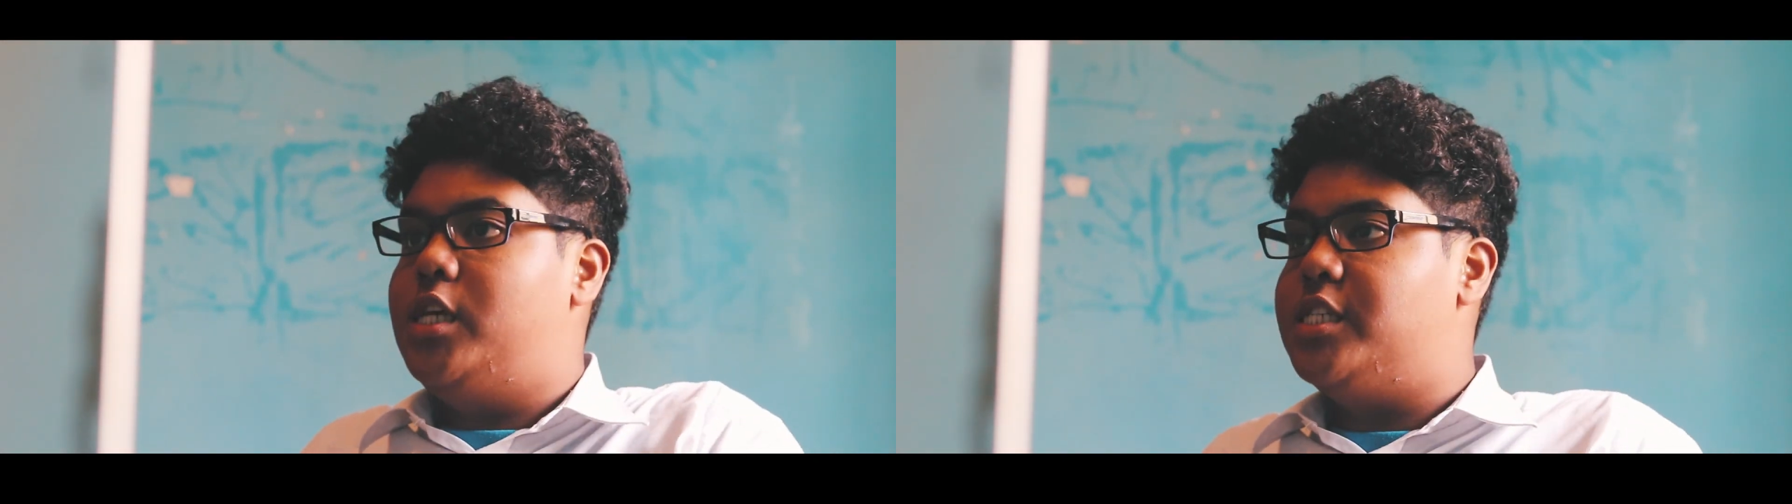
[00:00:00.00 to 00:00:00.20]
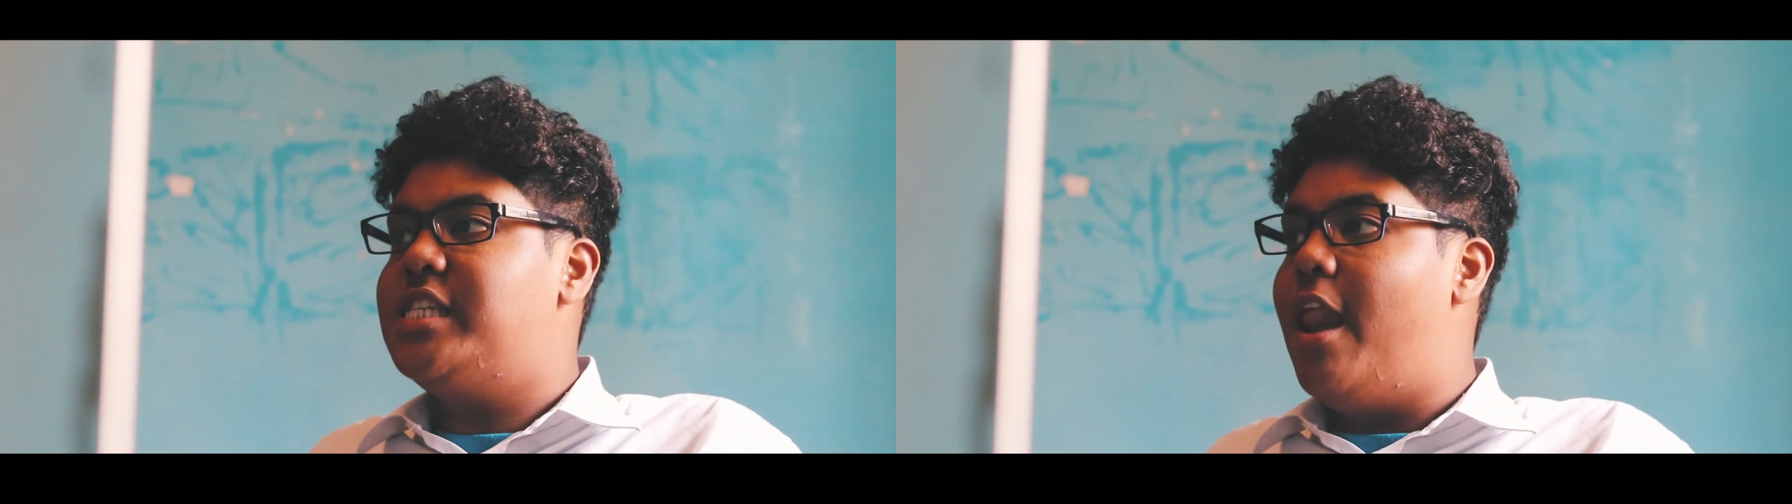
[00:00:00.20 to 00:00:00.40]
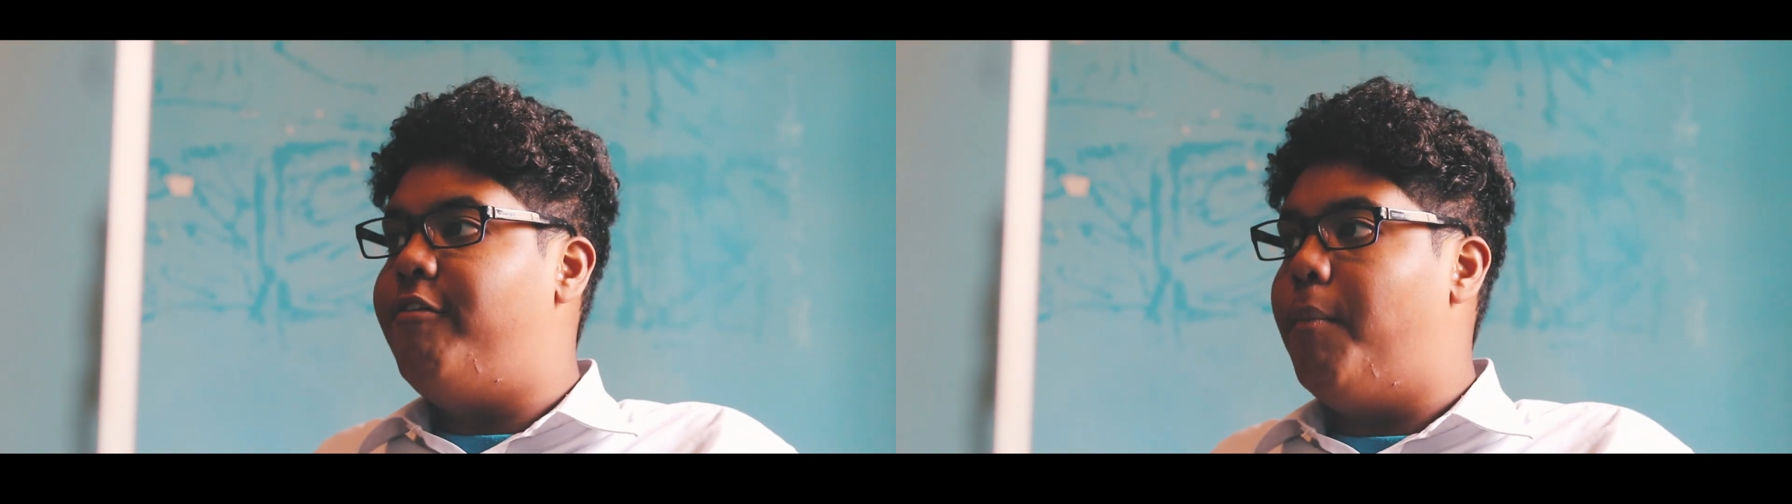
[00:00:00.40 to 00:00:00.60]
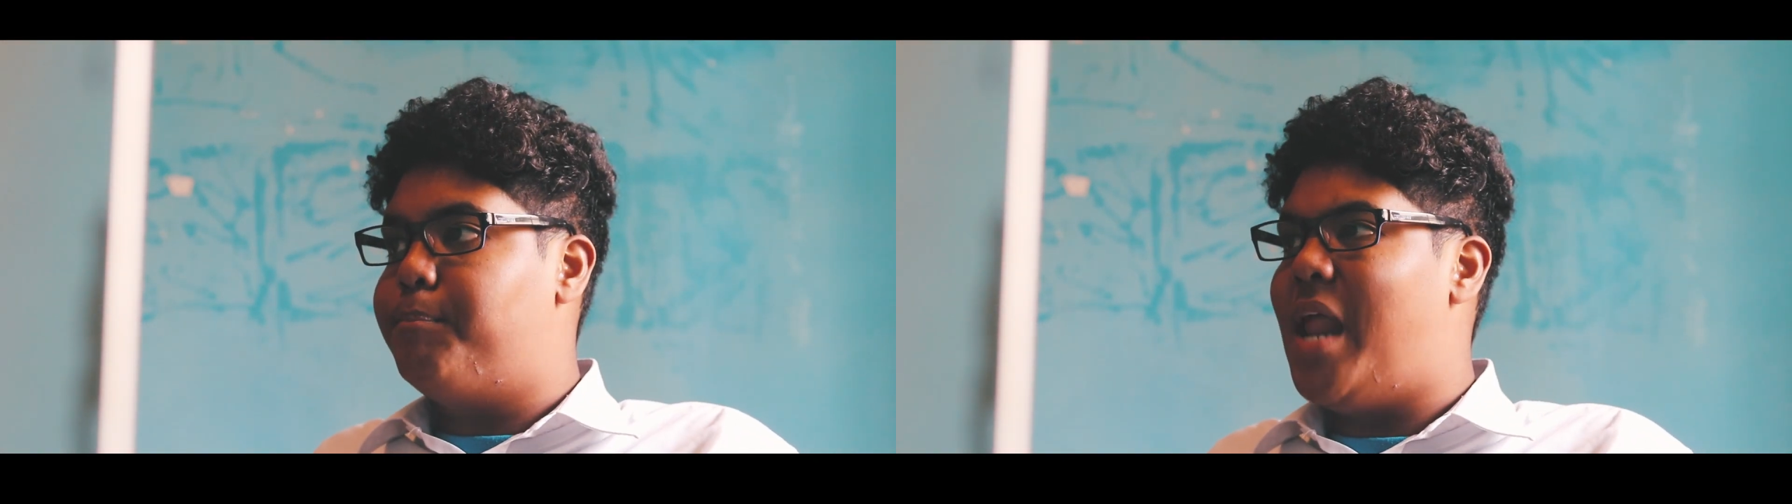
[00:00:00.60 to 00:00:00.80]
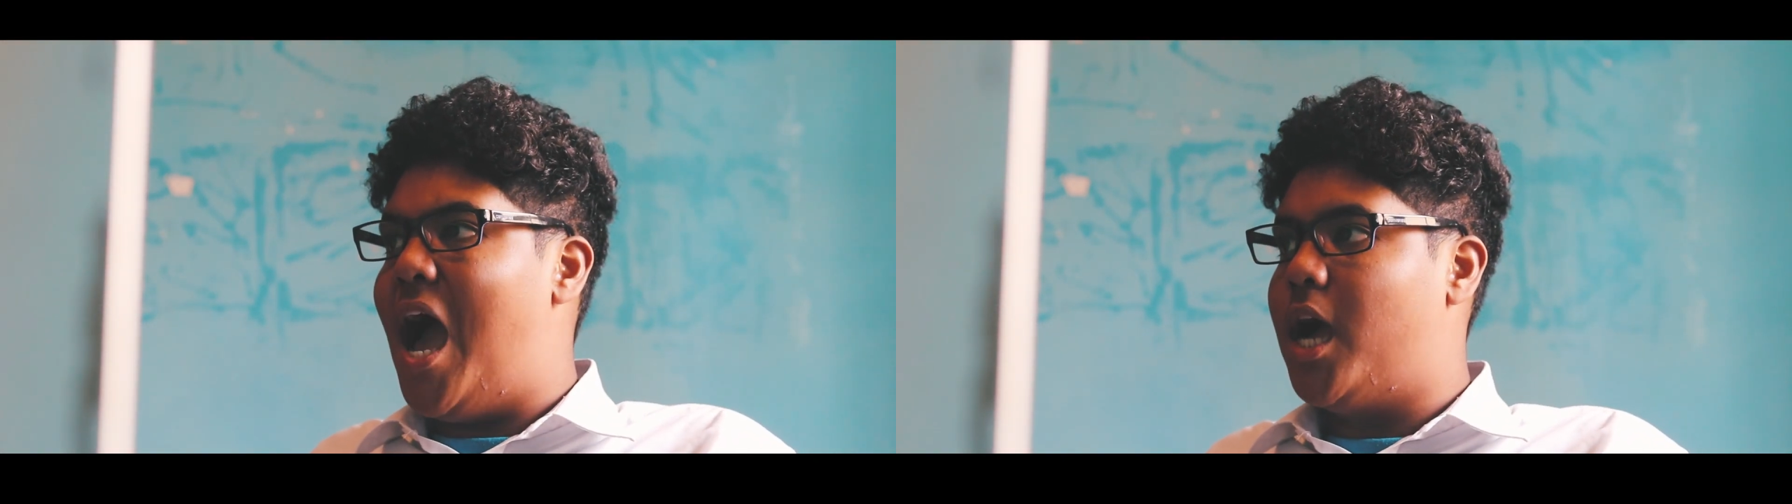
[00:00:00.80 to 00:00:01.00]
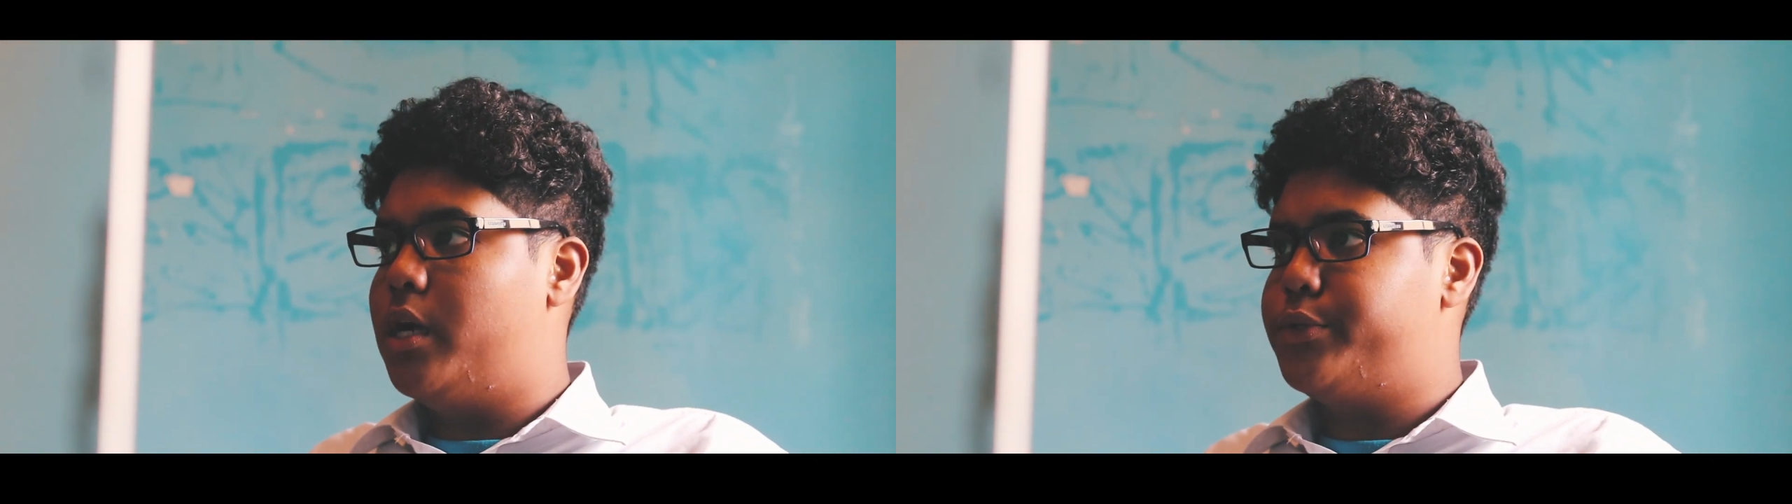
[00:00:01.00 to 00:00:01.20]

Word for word: self up now.